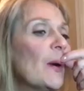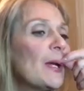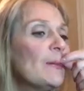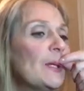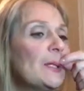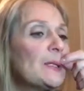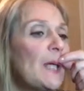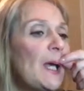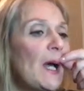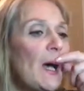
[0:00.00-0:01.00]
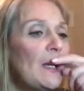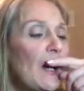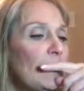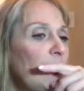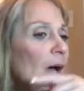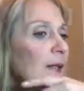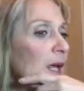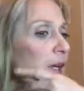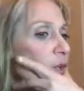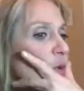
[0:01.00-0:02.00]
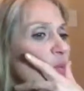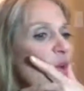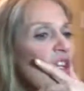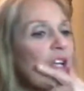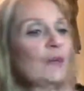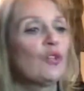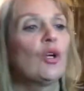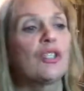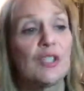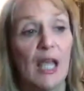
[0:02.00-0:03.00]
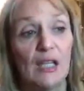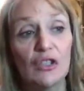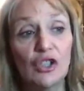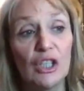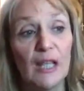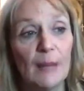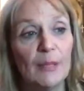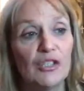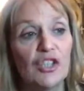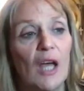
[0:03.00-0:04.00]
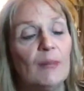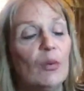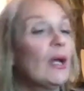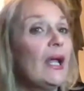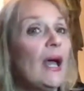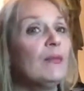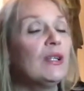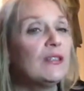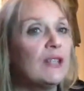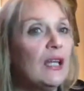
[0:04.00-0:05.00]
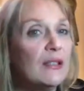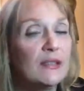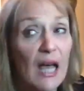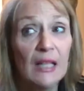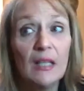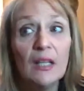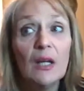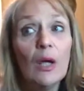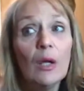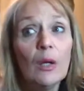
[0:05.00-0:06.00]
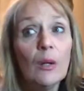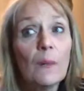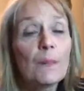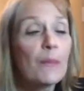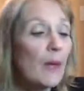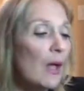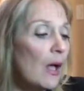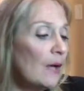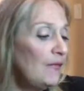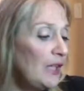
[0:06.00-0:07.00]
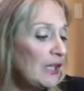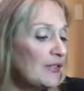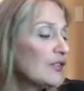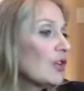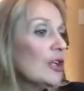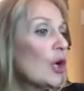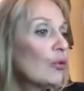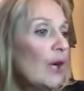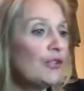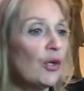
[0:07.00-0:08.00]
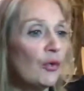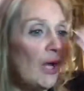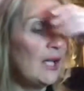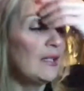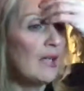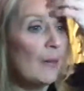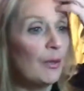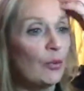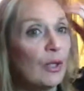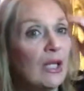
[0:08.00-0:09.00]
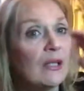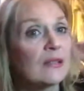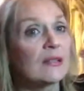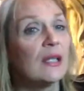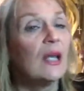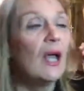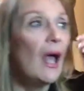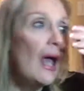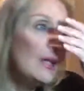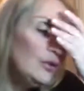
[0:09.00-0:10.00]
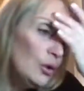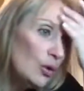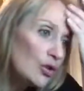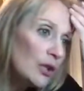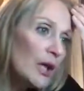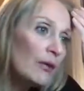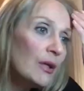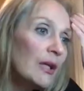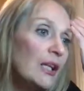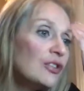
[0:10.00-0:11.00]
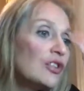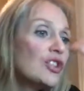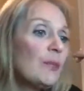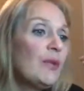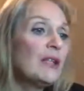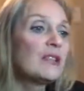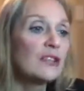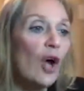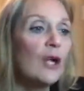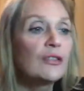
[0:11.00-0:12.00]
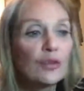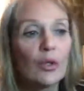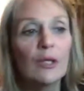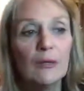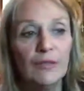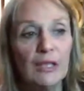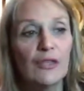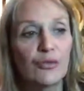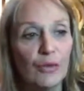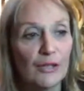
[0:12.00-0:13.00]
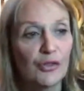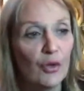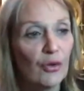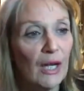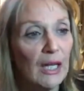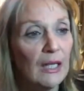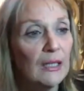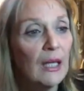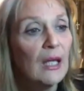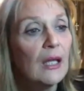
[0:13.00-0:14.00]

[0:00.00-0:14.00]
I'm going to say, I'm not picking up George's energy that much, Tom, but what I am going to say is that Venus is going to go retrograde in a couple of weeks, and usually a relationship that starts during a Venus retrograde